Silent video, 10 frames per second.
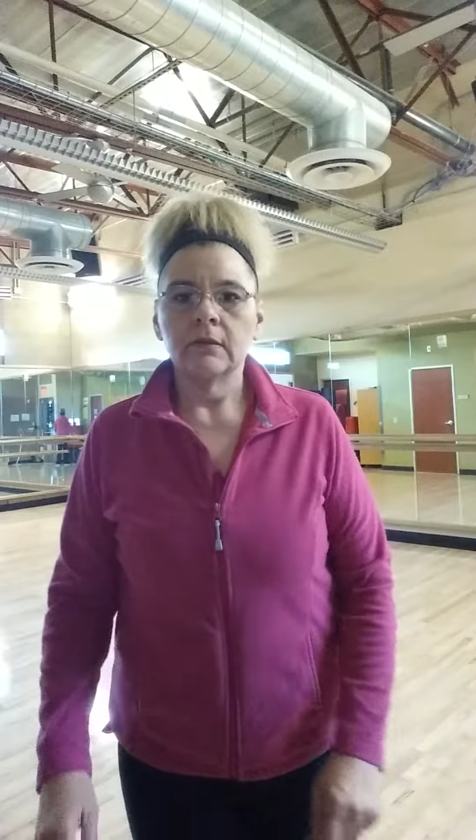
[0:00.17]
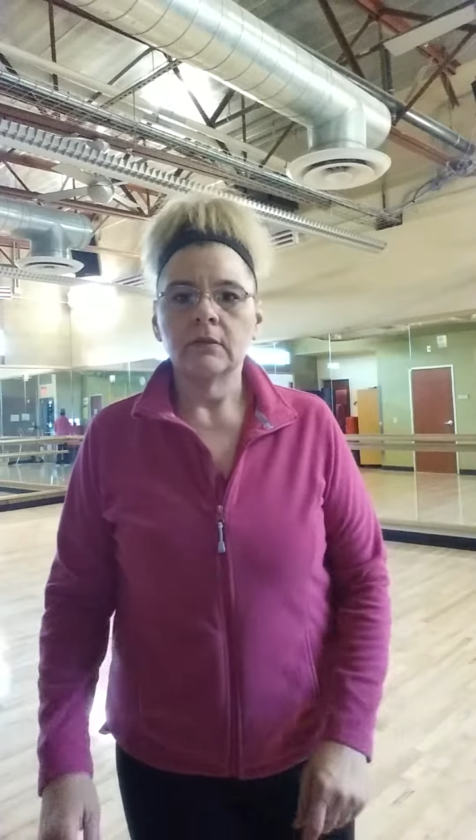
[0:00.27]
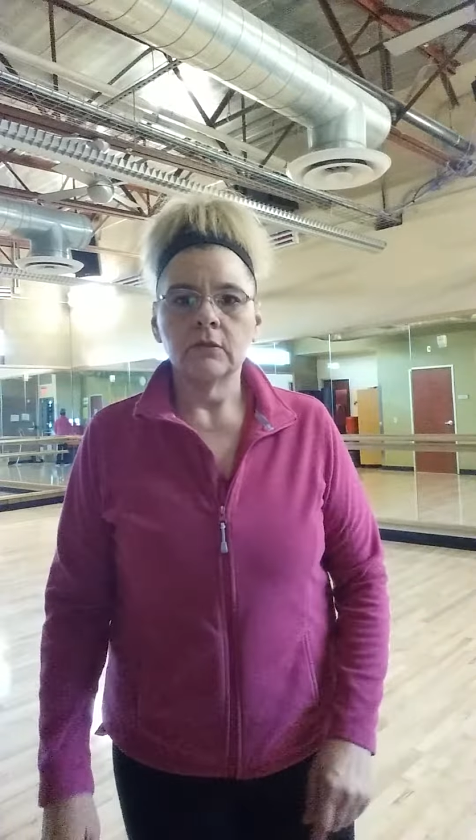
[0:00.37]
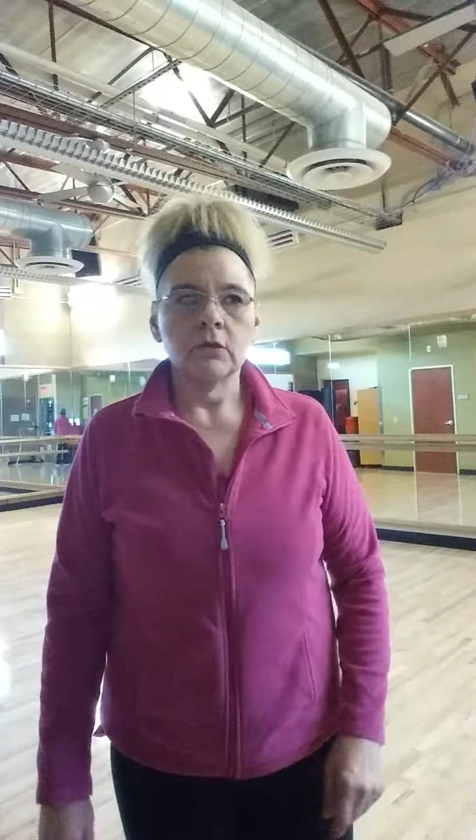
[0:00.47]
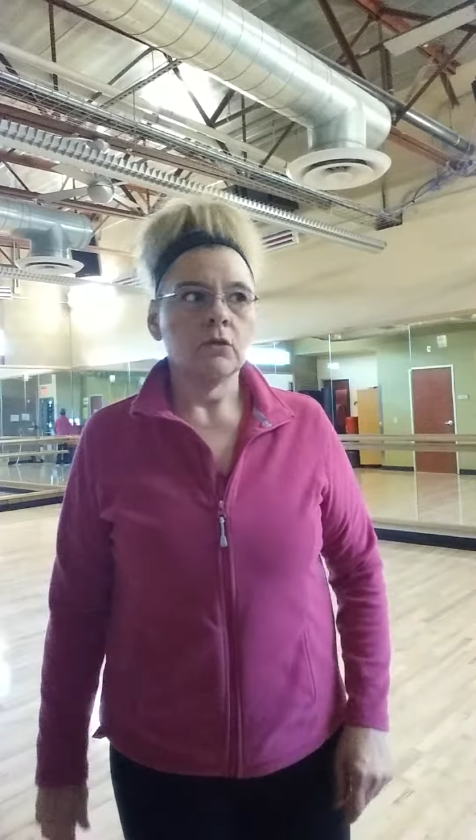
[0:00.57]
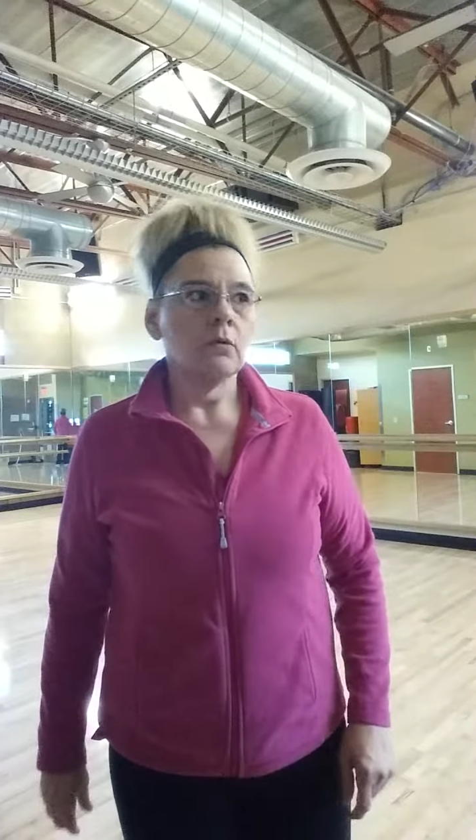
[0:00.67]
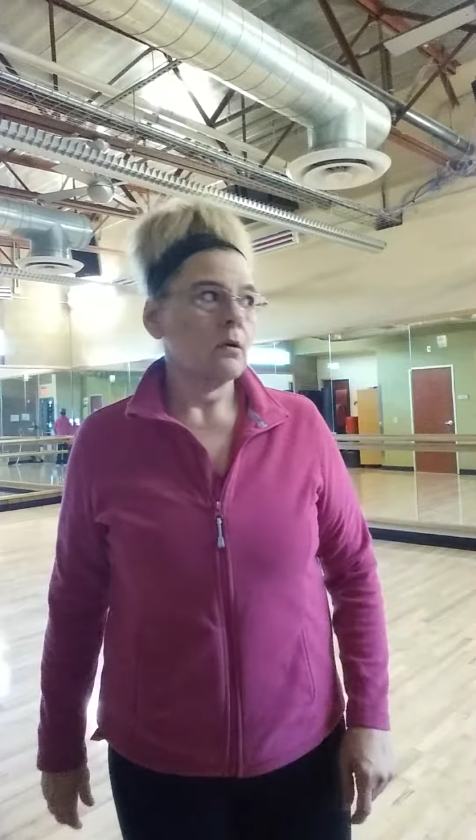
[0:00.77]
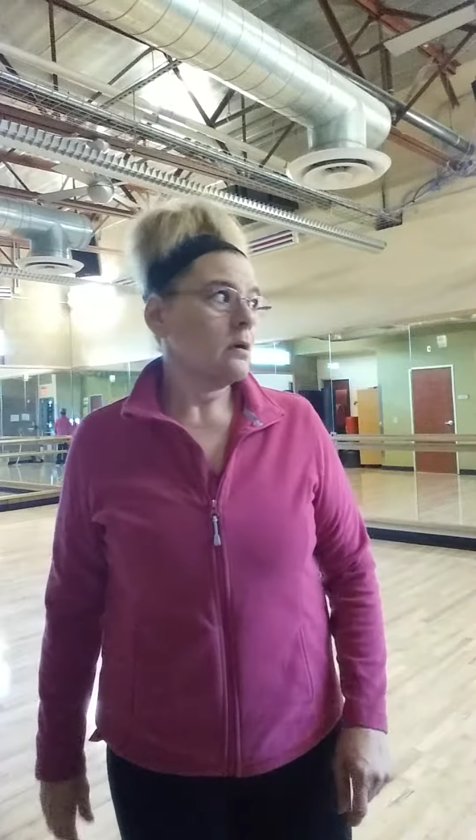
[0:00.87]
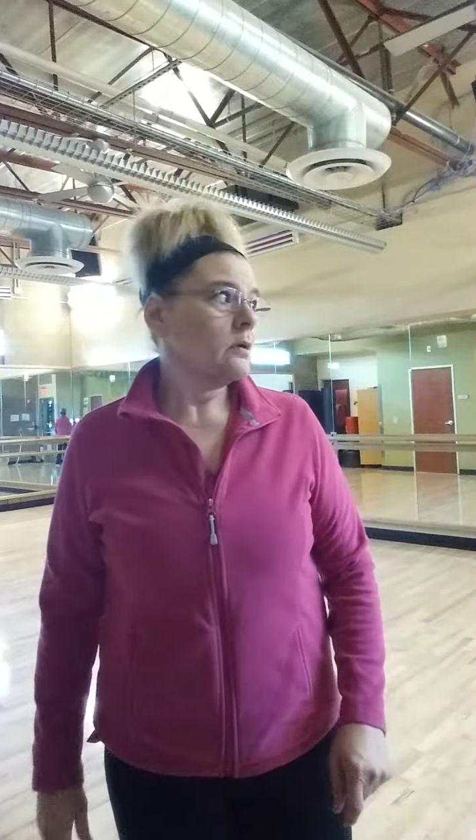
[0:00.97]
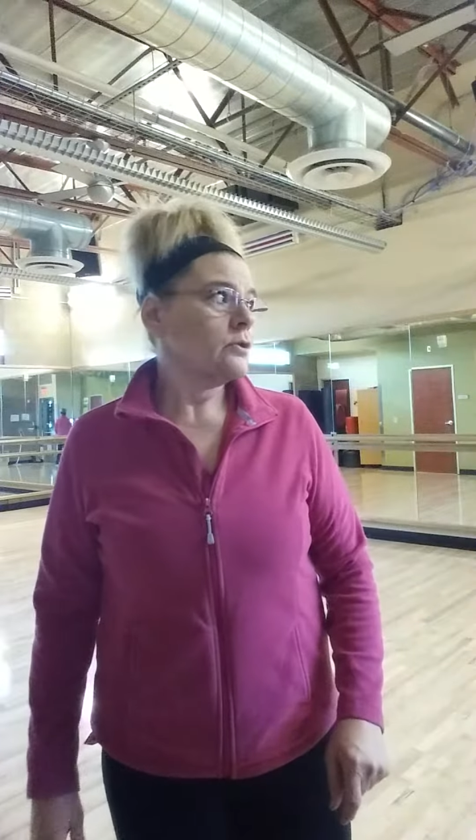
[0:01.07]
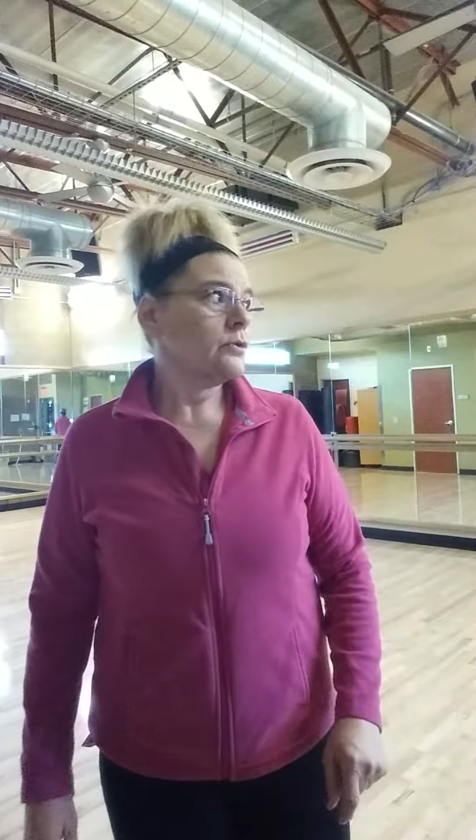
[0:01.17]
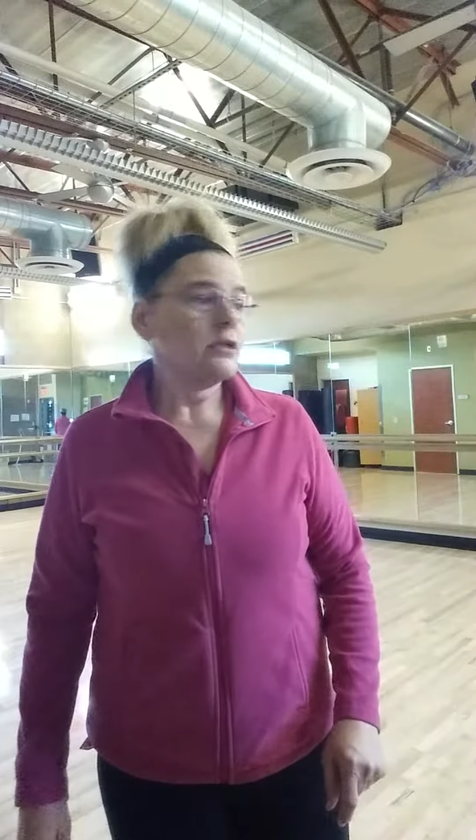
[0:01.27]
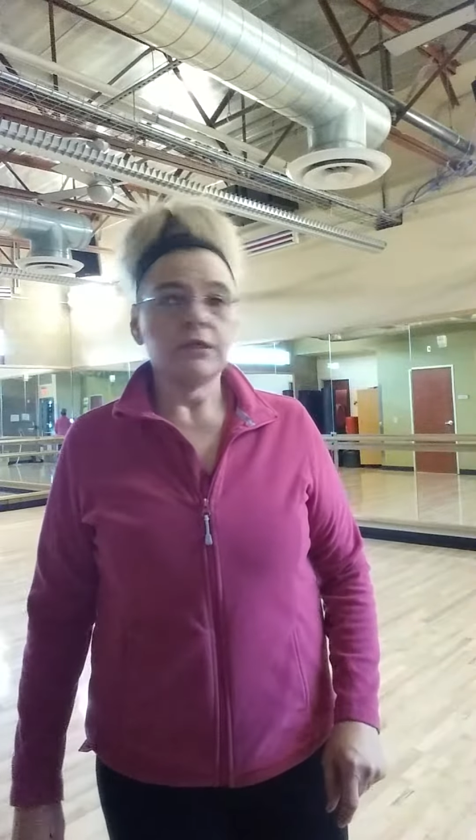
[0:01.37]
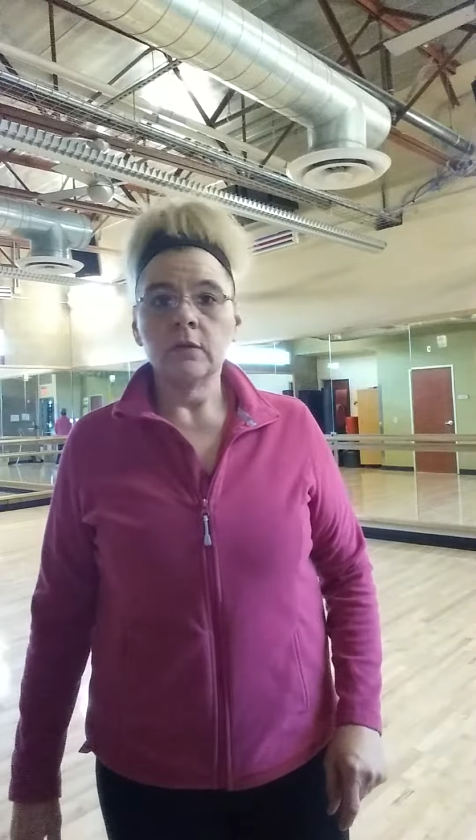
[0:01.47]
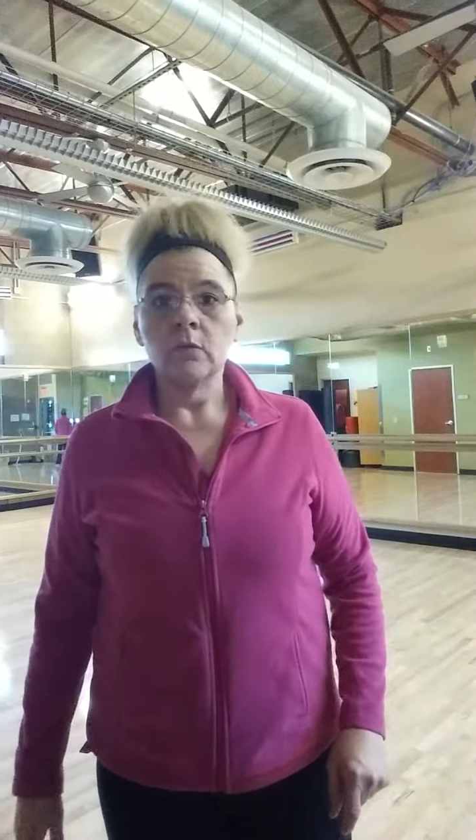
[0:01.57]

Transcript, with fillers: is your stretching